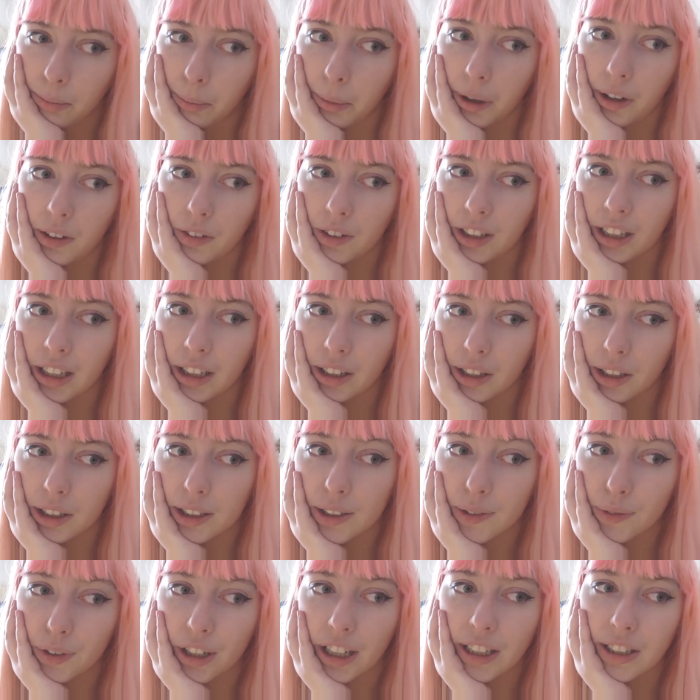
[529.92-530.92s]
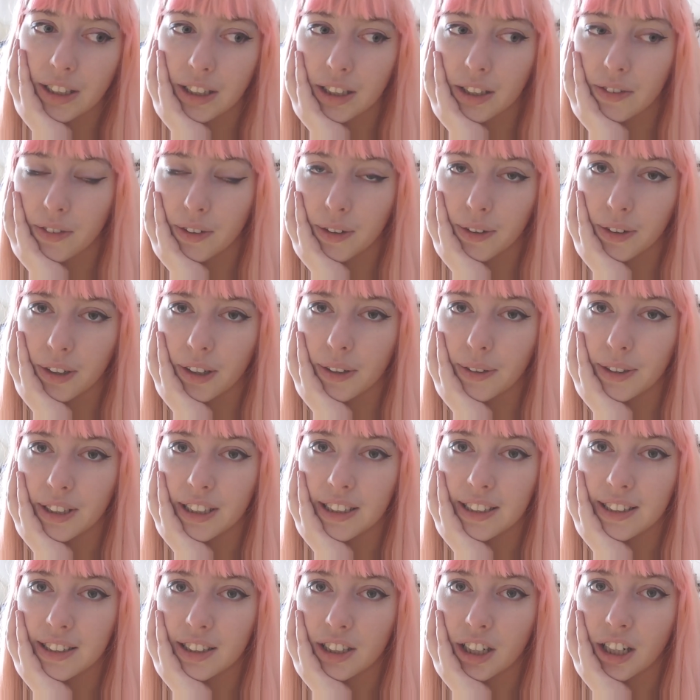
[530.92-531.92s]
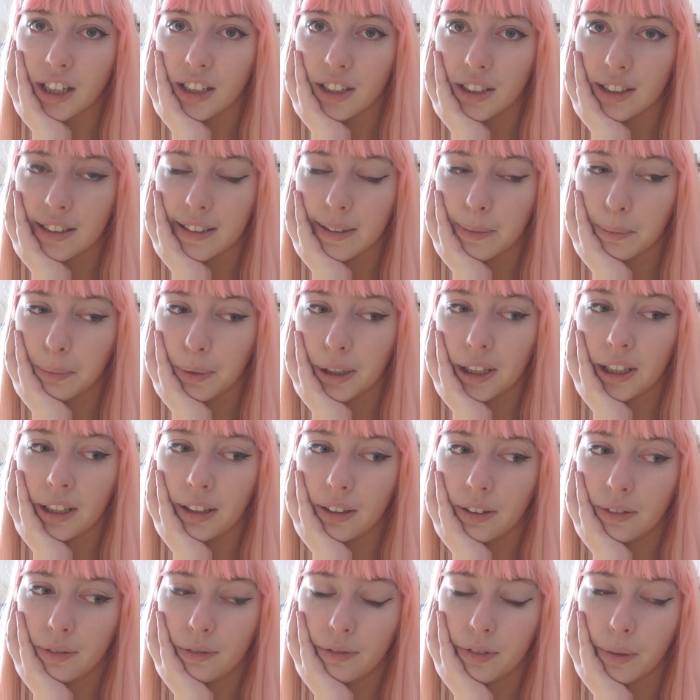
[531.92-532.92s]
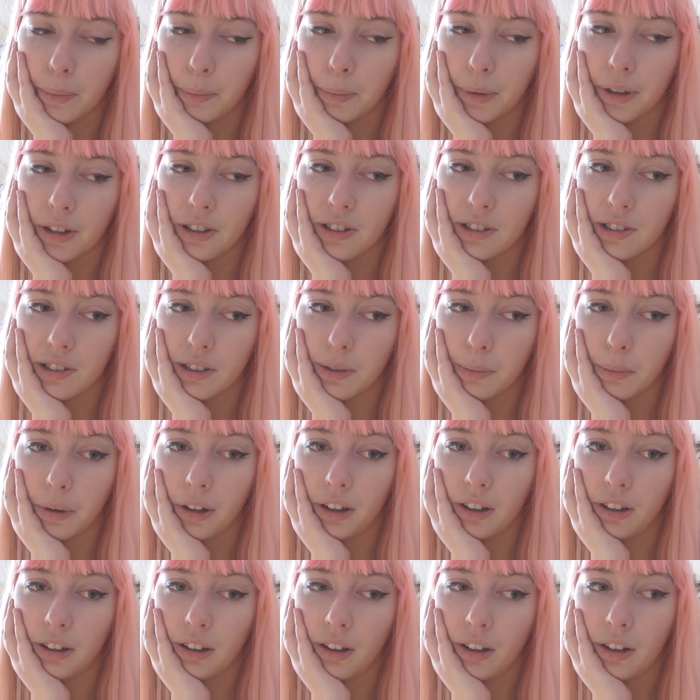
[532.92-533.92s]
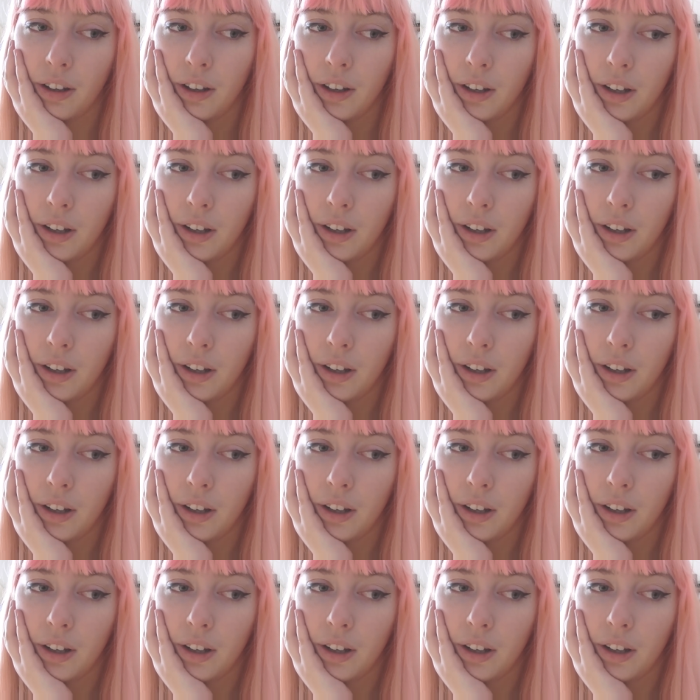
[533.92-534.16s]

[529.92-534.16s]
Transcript: my really close friends have all noticed changes in me from month to month.